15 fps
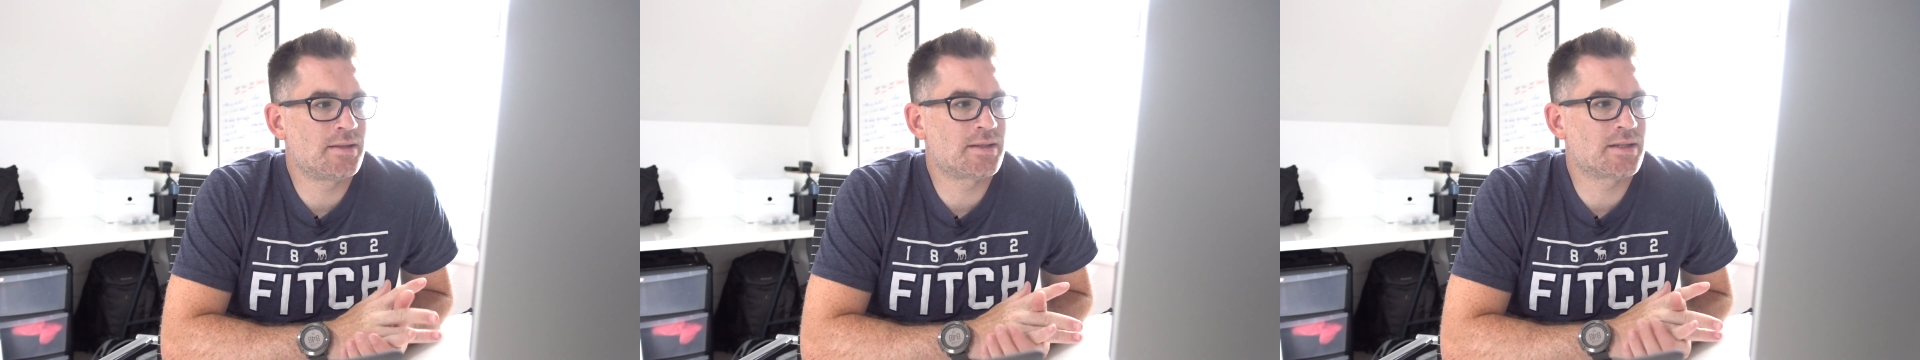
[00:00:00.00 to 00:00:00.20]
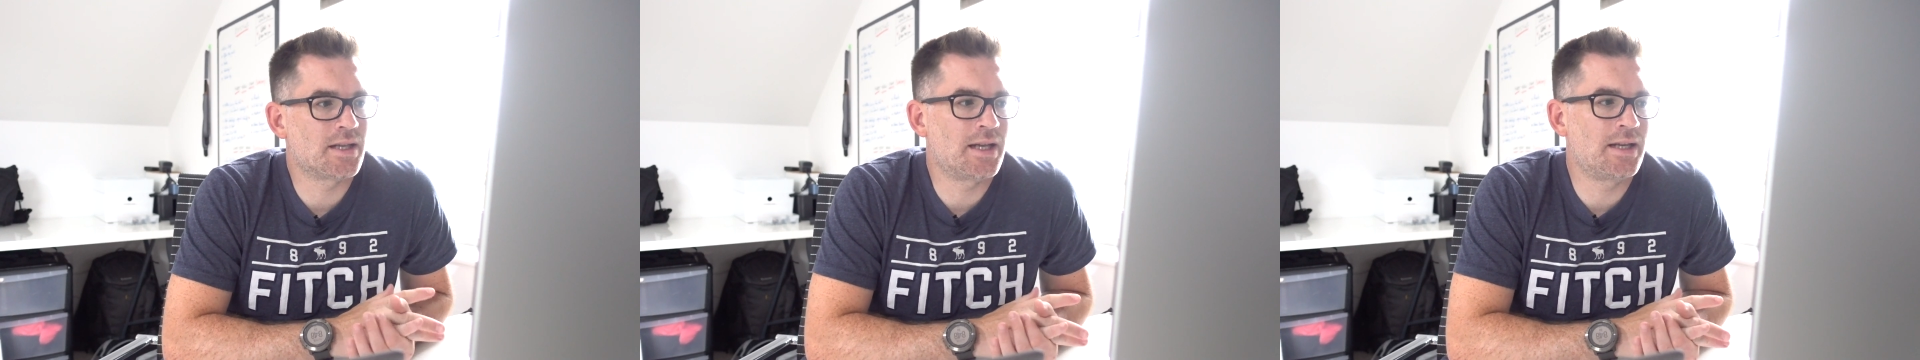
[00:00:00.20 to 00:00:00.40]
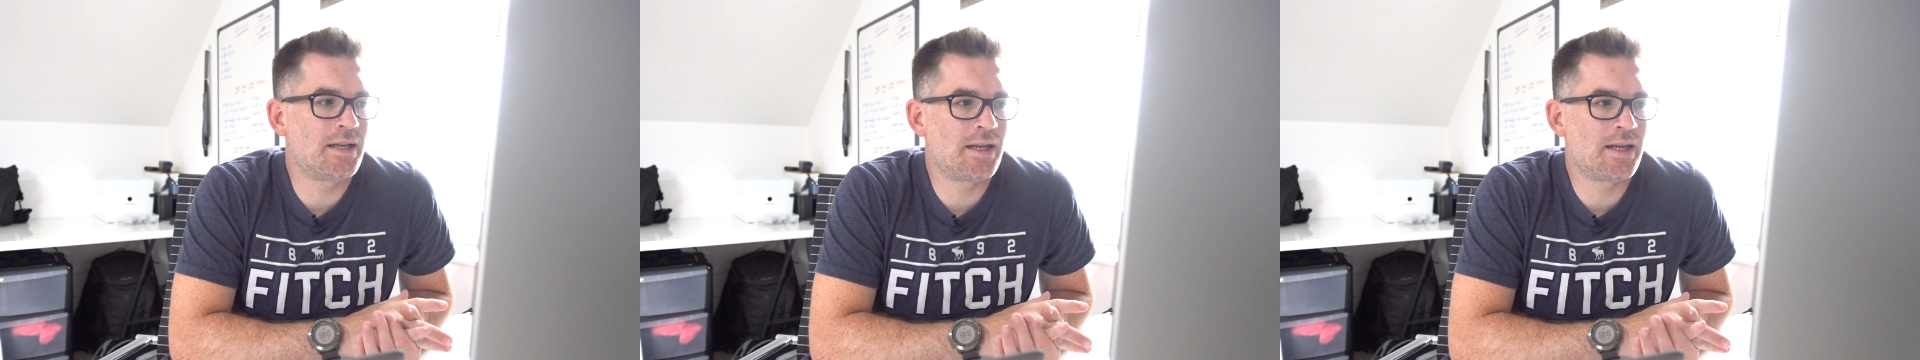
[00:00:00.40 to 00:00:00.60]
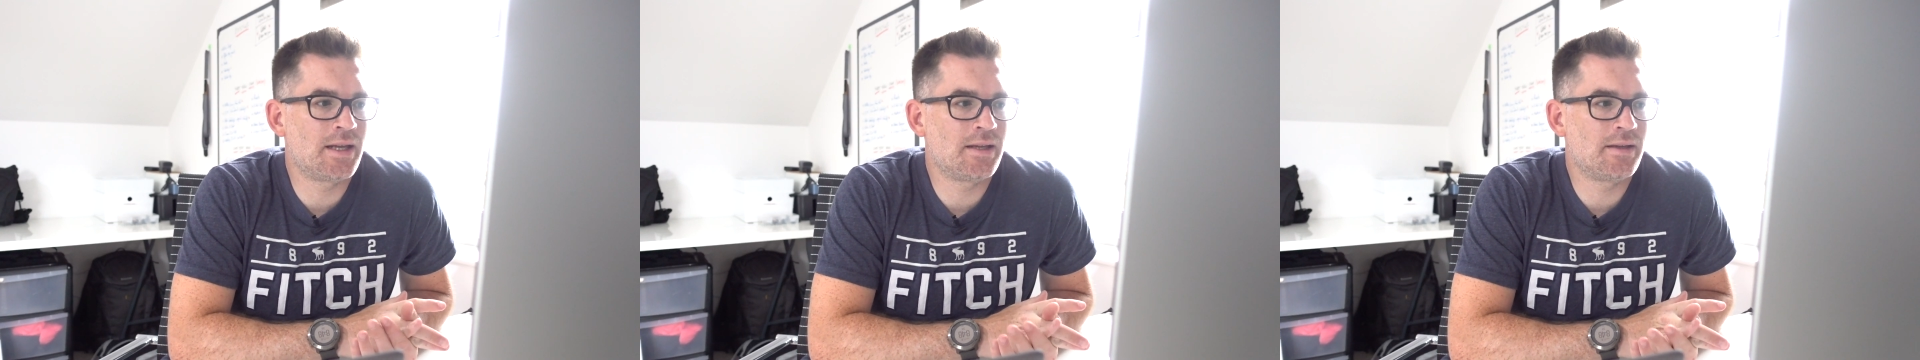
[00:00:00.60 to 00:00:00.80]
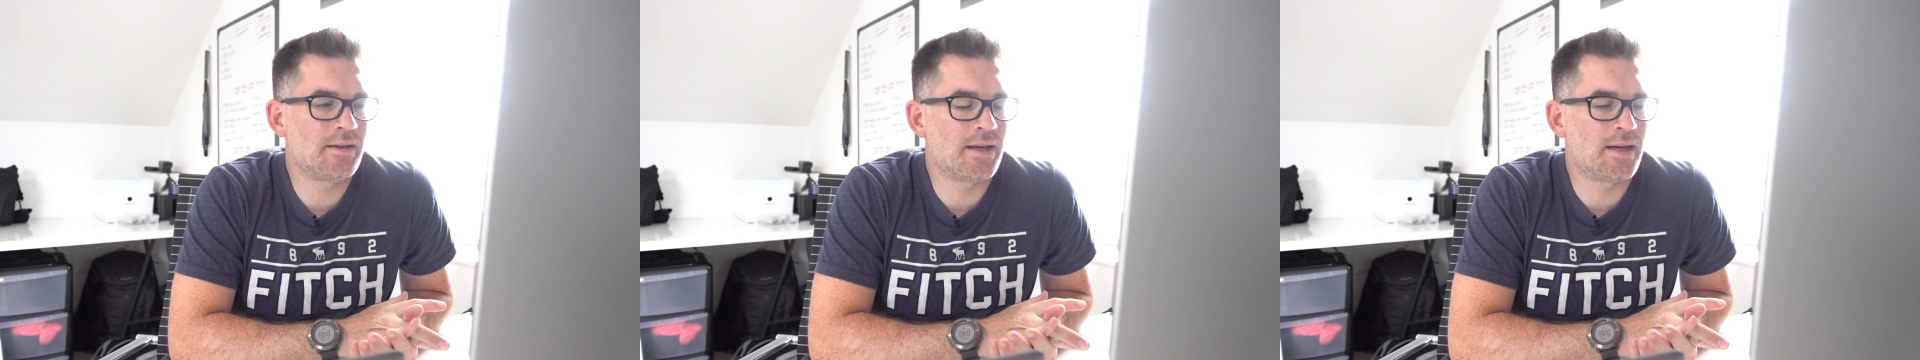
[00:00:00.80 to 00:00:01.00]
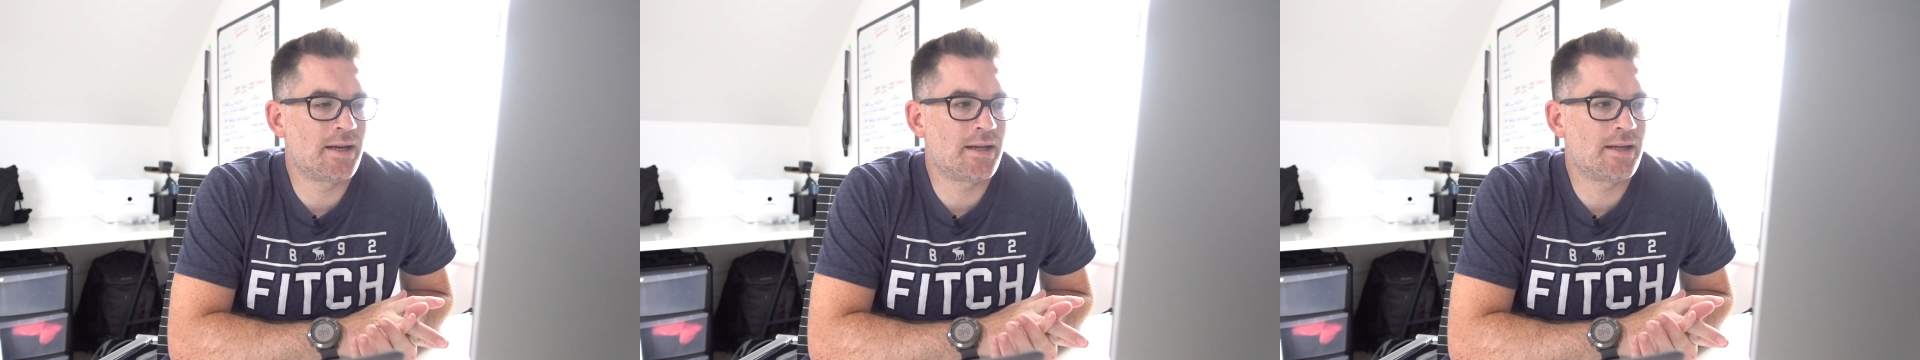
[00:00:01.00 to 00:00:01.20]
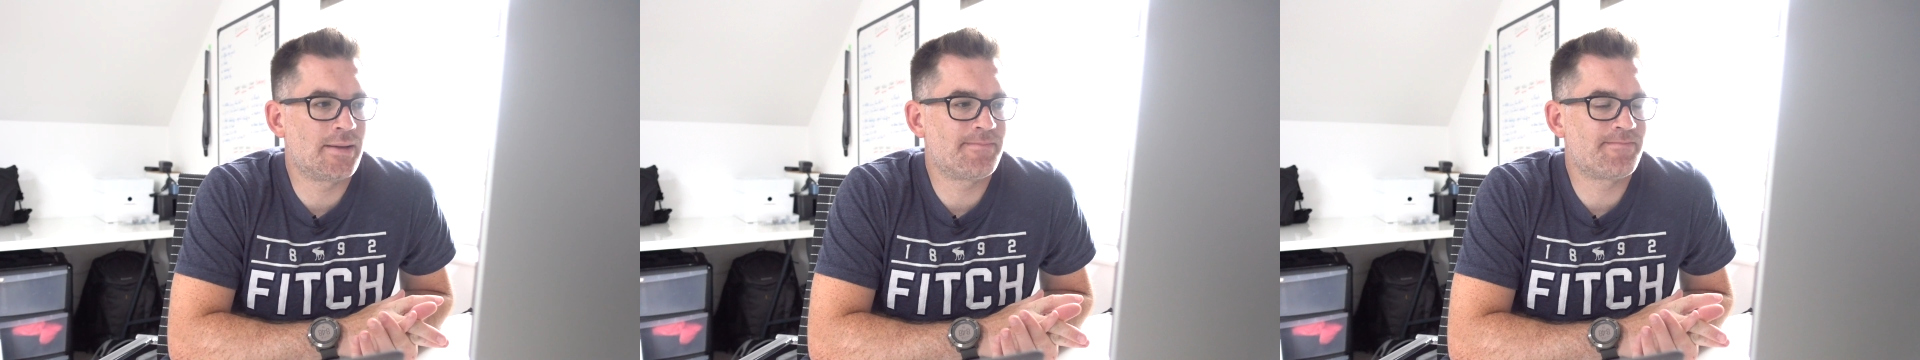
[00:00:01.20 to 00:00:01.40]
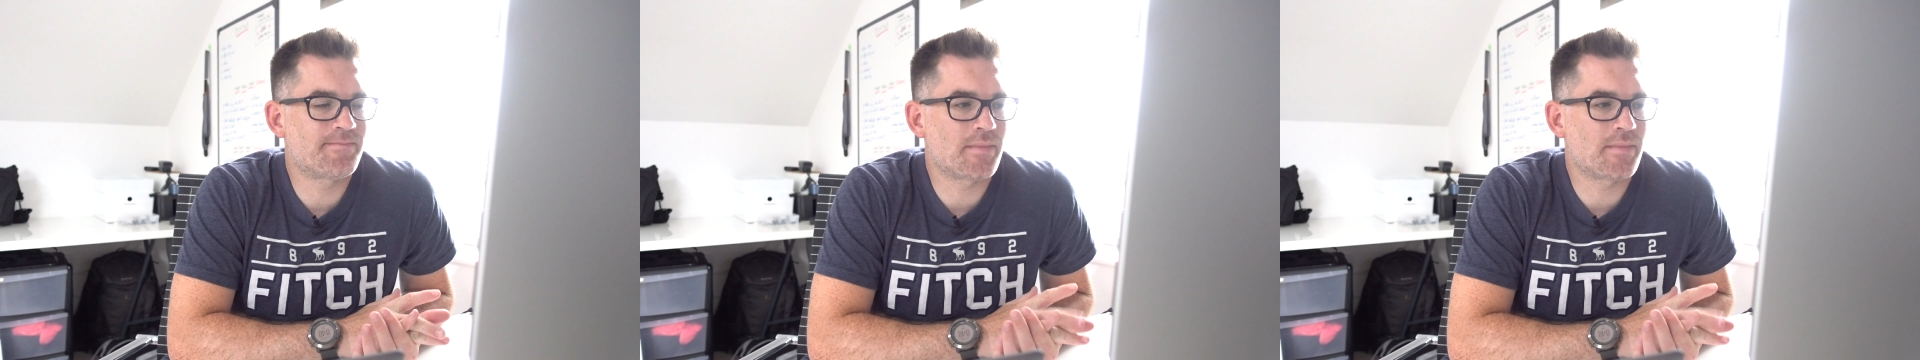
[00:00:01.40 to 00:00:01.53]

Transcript: slightly uh,